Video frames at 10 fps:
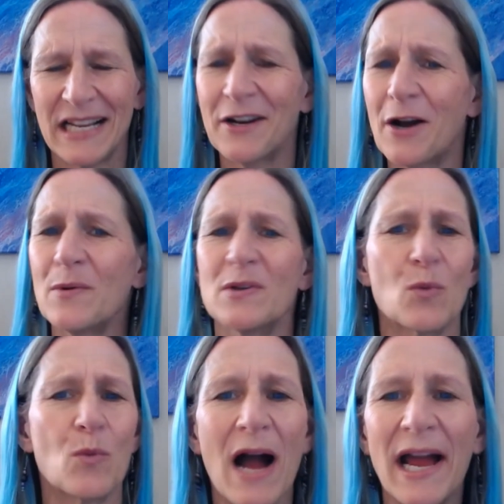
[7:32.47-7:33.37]
And
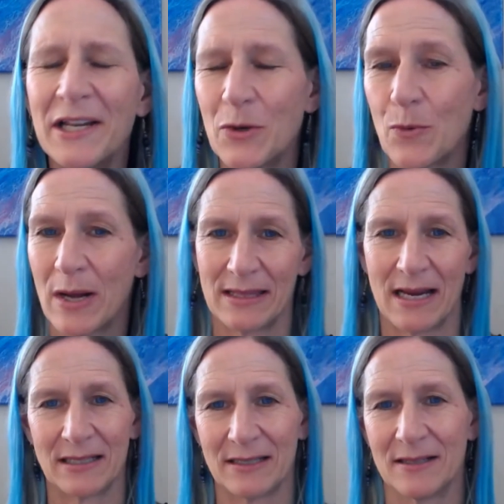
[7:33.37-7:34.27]
always, why do you want
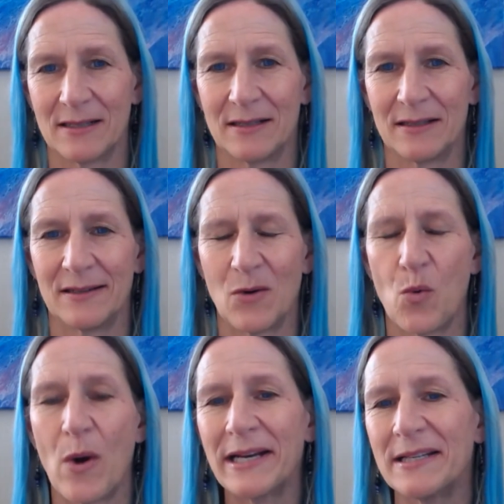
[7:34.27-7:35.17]
that?
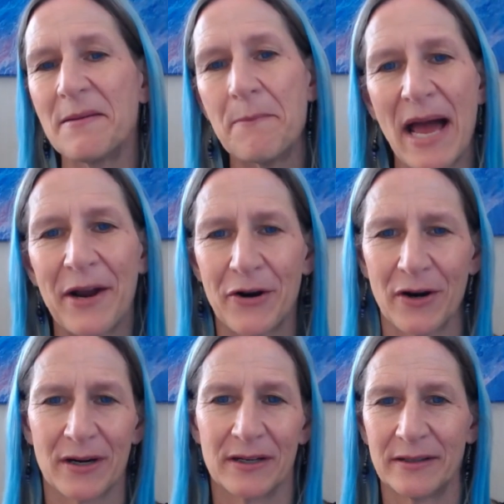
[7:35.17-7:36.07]
Why does it
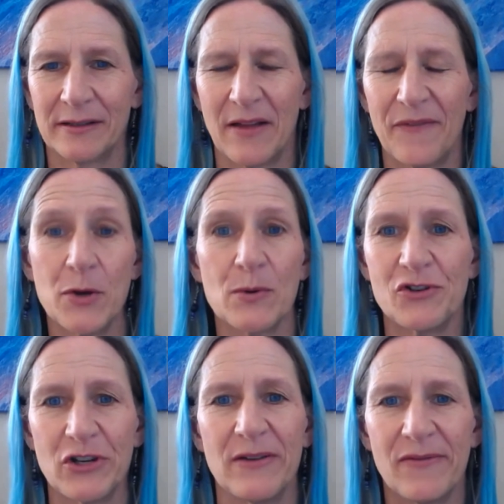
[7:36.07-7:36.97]
matter if you
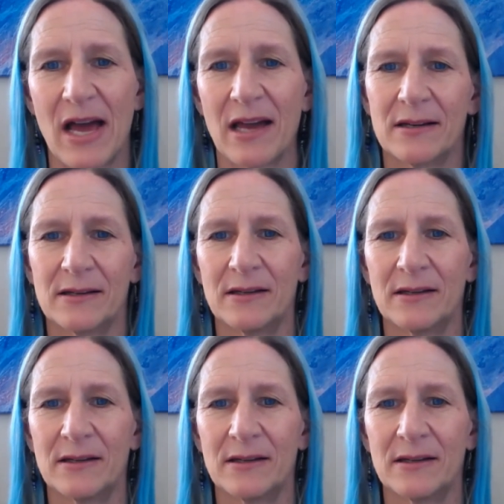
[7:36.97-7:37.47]
achieve that?